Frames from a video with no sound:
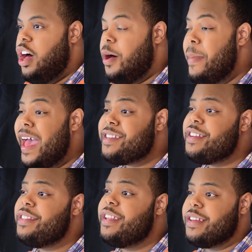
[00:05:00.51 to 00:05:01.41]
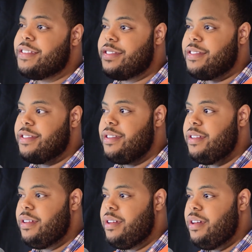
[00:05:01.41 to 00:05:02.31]
Imagine this.
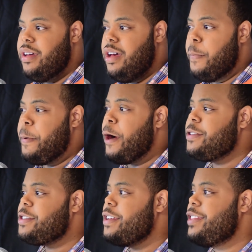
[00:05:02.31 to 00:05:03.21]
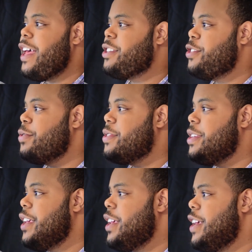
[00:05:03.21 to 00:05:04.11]
A person that you
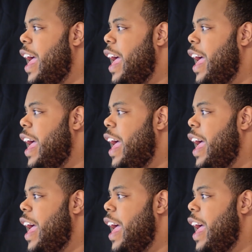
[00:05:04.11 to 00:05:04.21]
see